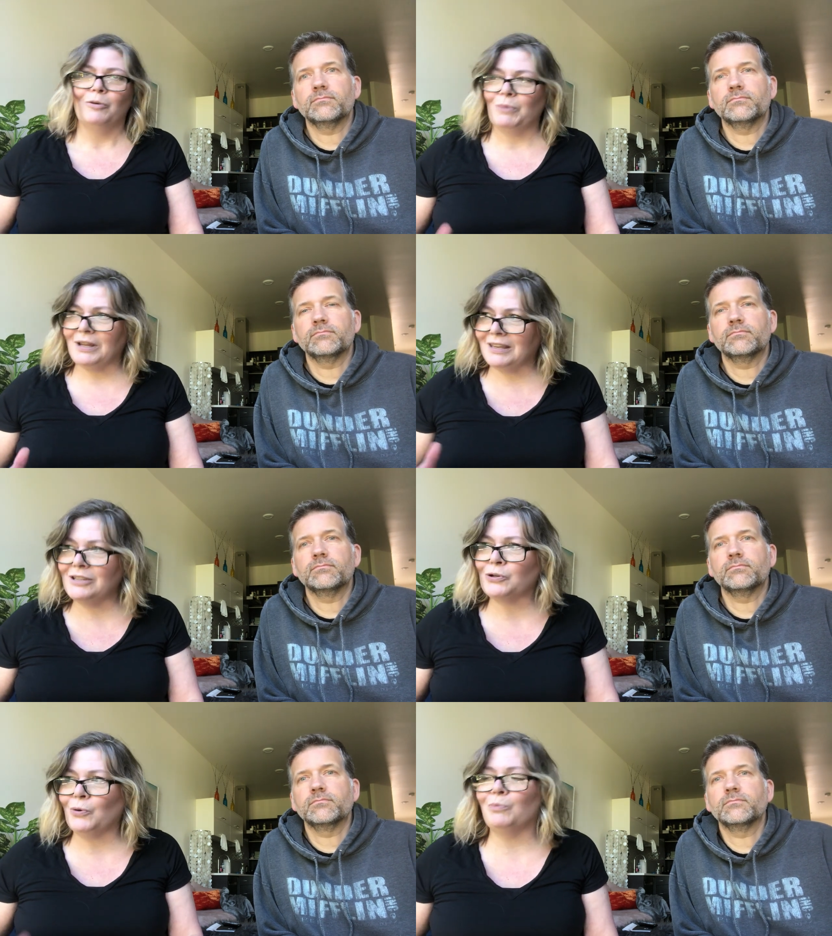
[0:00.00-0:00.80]
Speaker 1: But
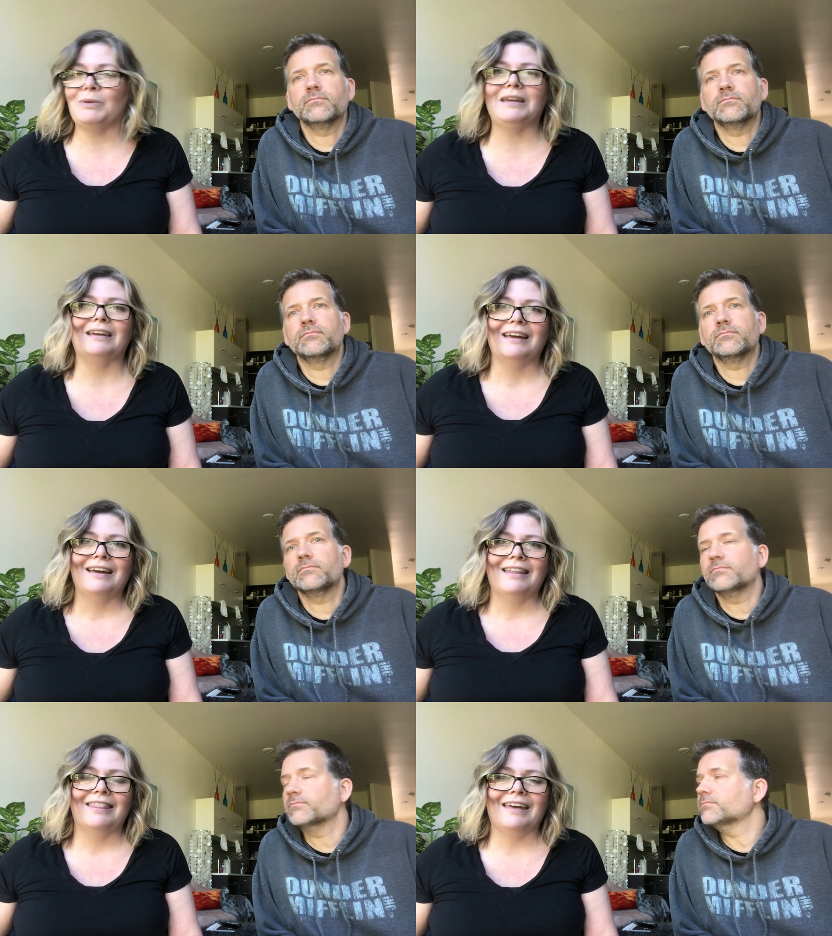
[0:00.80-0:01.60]
he told me
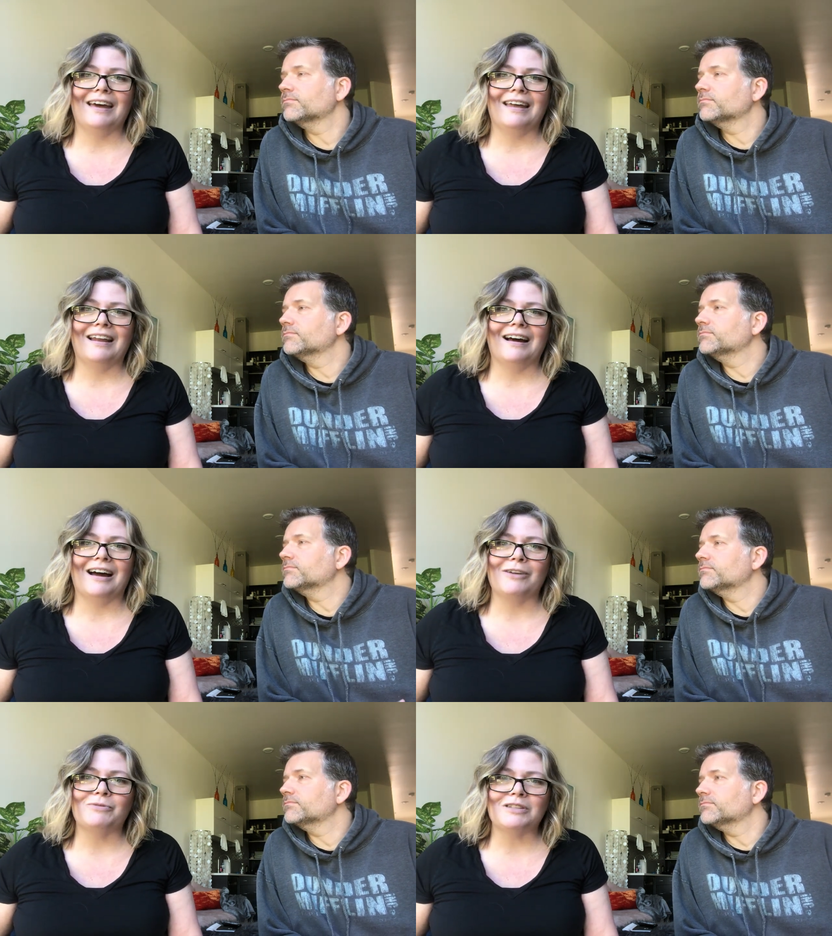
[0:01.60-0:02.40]
that
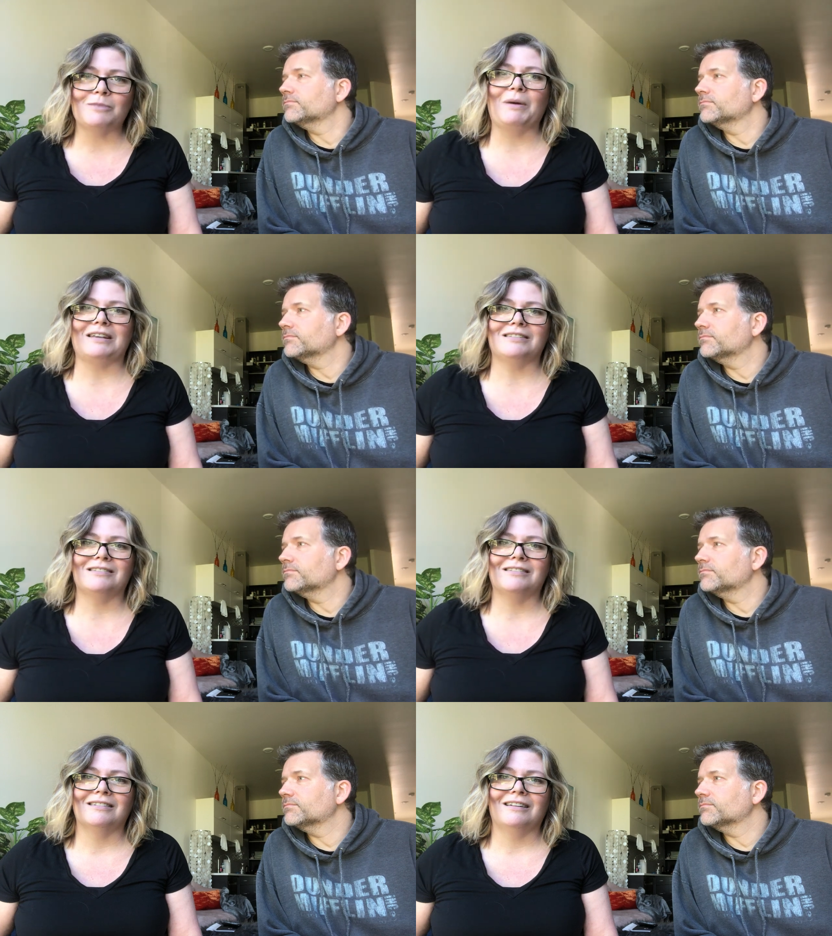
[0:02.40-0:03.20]
I was the
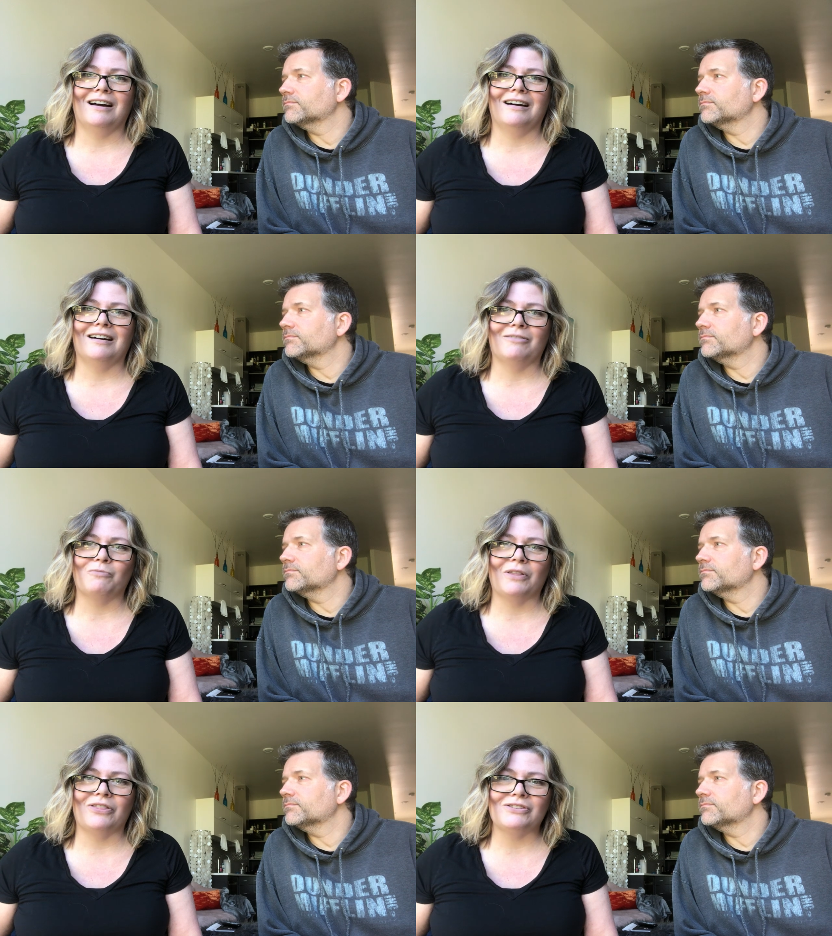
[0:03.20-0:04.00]
best uh,
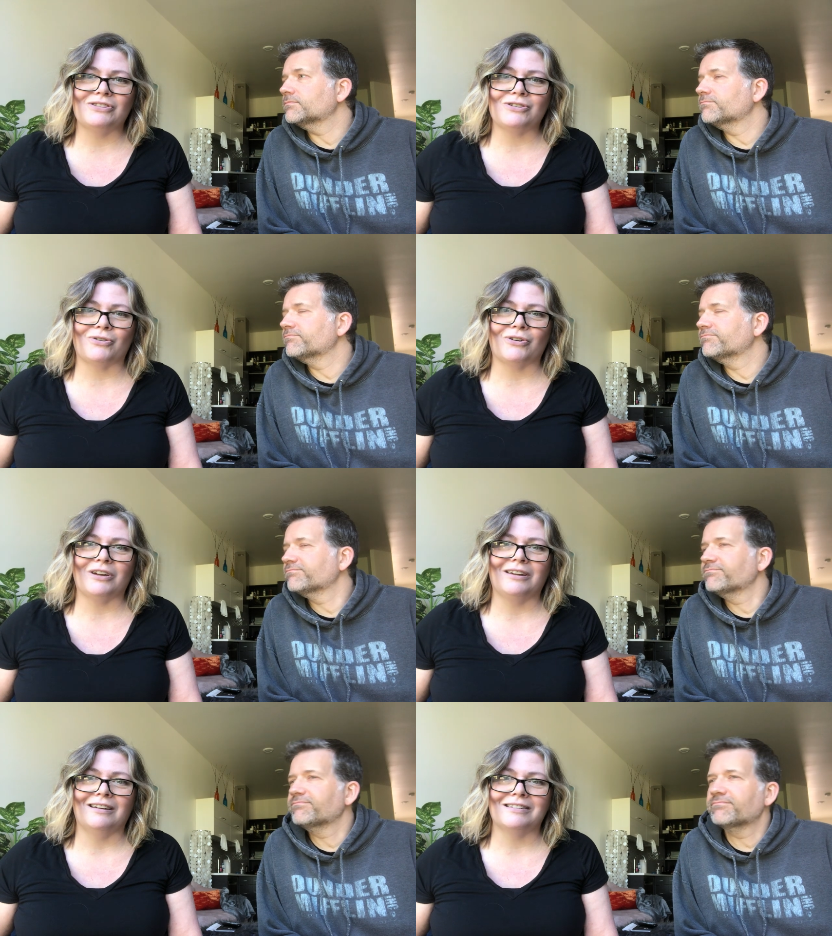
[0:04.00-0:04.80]
with this
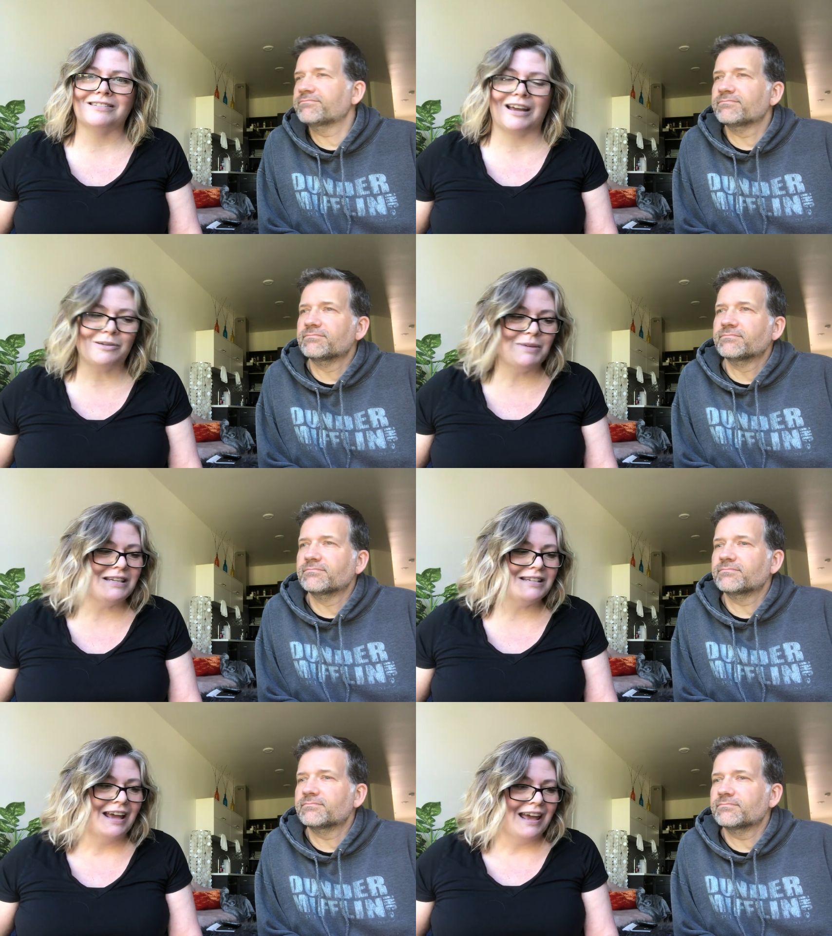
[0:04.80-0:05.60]
story
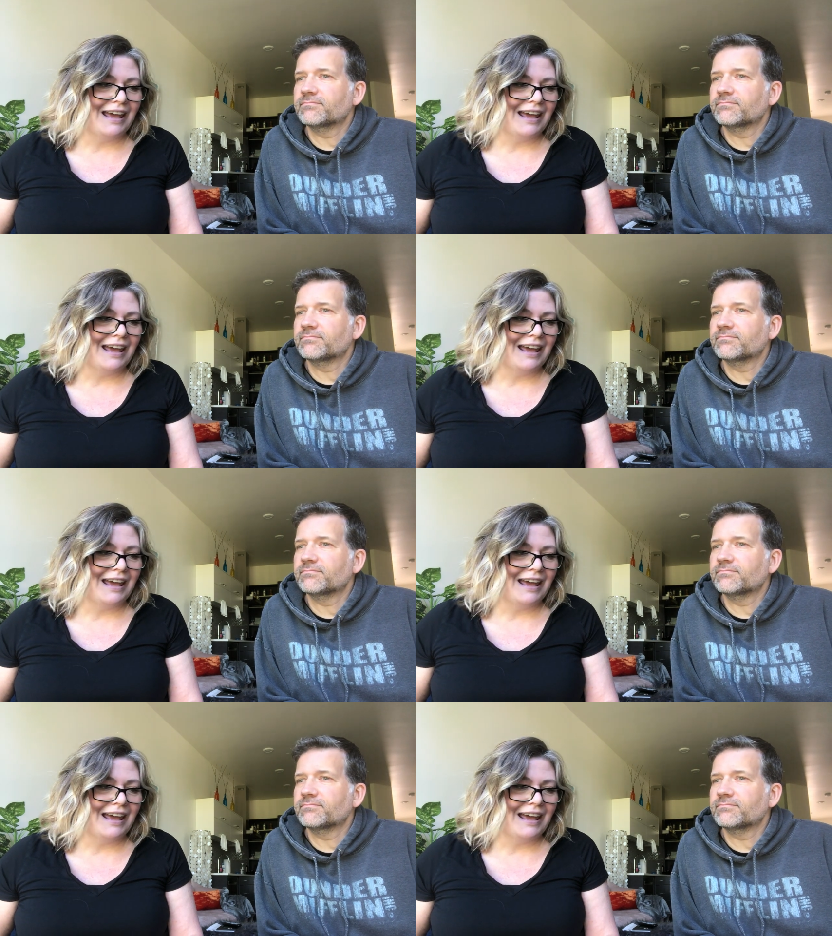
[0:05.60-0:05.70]
assignment,